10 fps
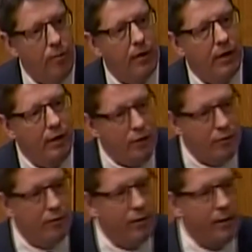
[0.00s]
open a
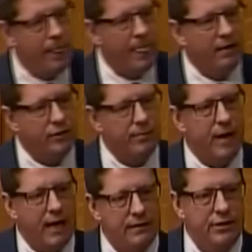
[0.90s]
new Jim
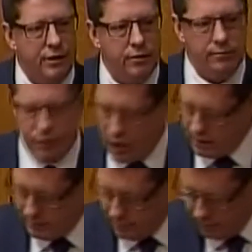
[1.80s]
Pattison Children's
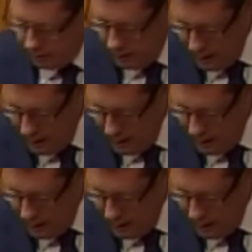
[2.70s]
Hospital